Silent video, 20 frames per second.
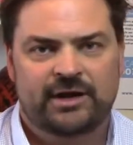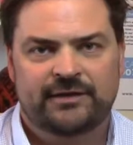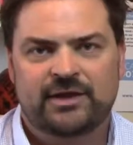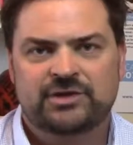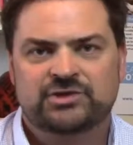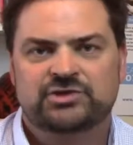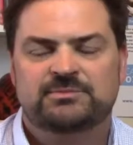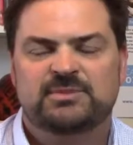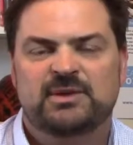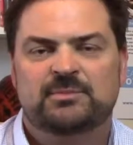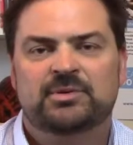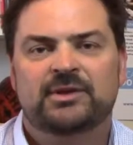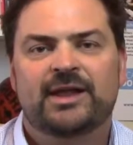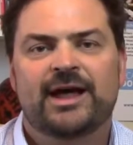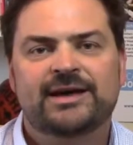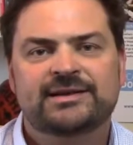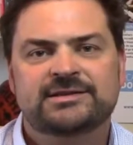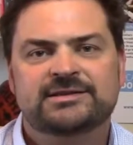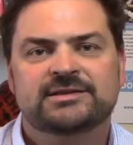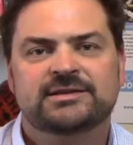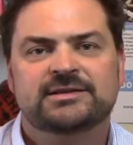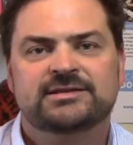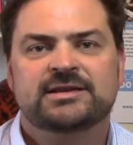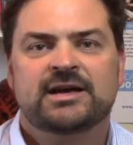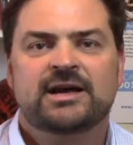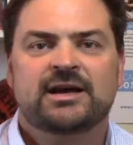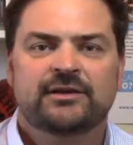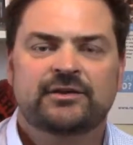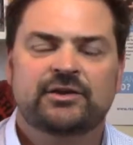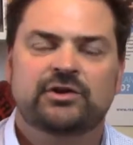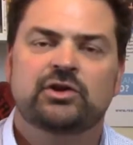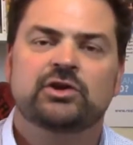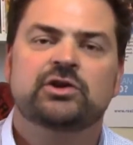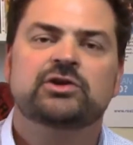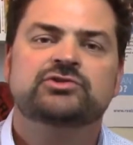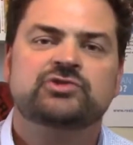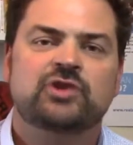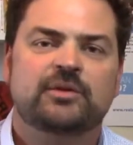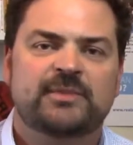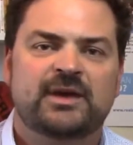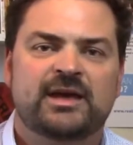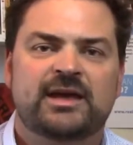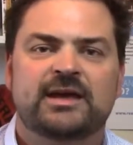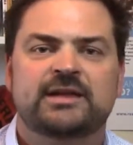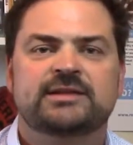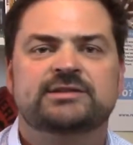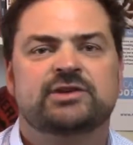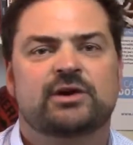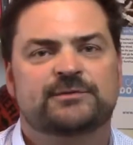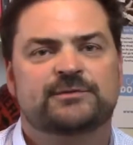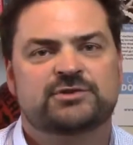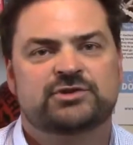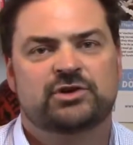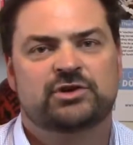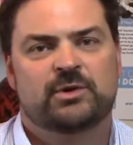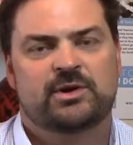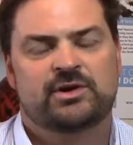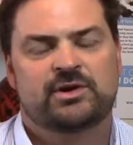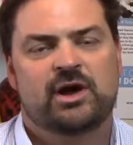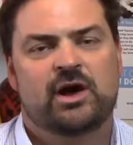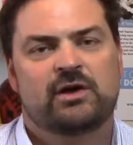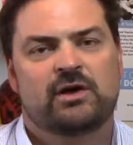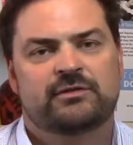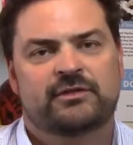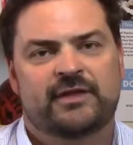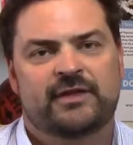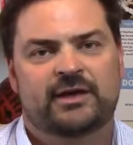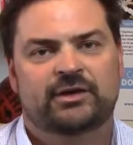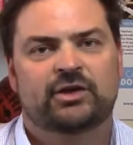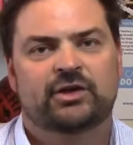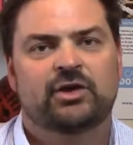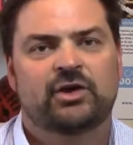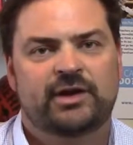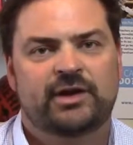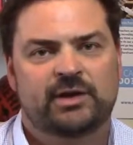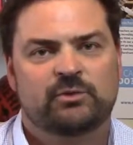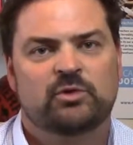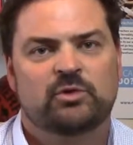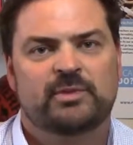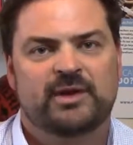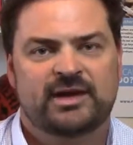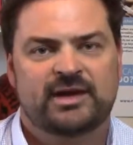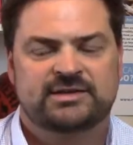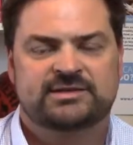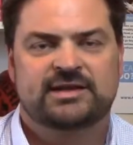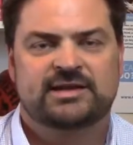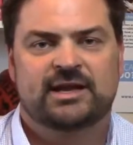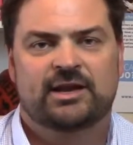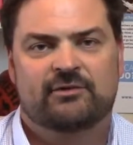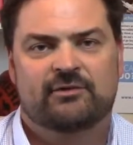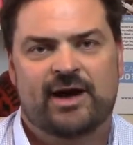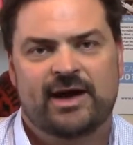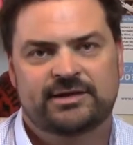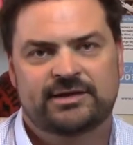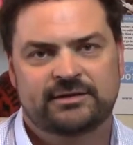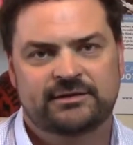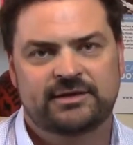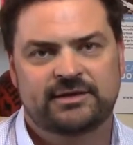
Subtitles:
They should be places that you can drop your kids off to and know that their learning will be accelerated.